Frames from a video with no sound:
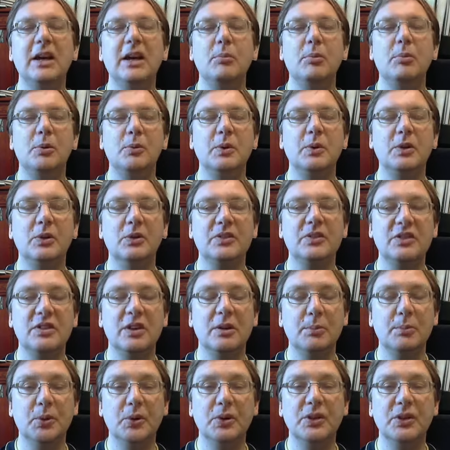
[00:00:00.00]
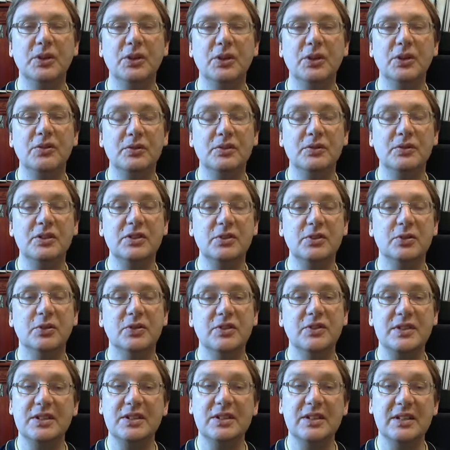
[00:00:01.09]
but we also point you to
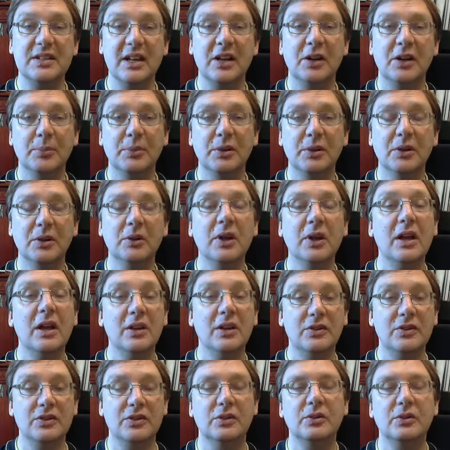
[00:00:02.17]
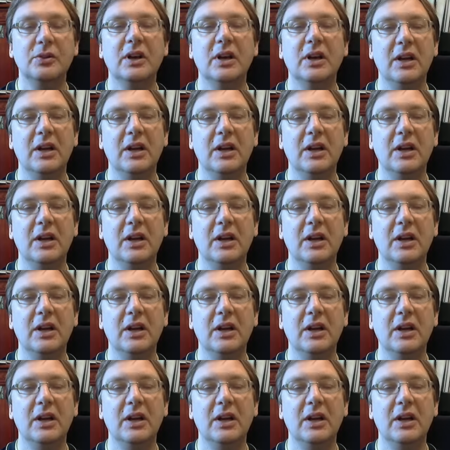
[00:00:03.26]
resources to help you to